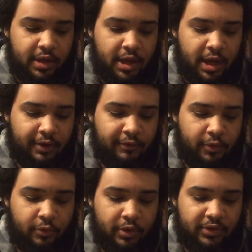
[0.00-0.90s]
However,
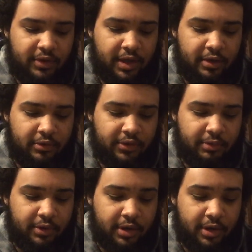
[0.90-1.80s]
once Daniel is
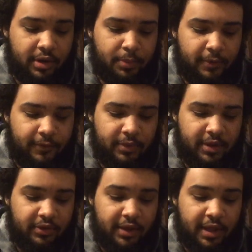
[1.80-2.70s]
able to get up from
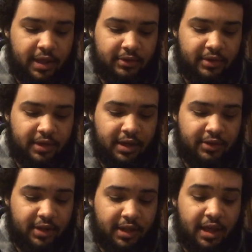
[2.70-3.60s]
this, he hits a
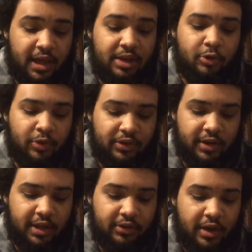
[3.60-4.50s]
DDT into his
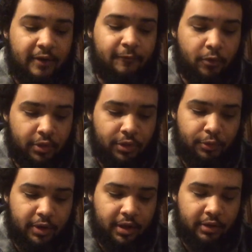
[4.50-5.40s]
knees for the
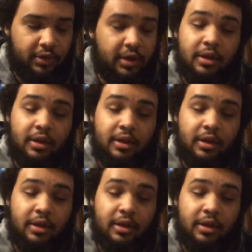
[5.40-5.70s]
3 count.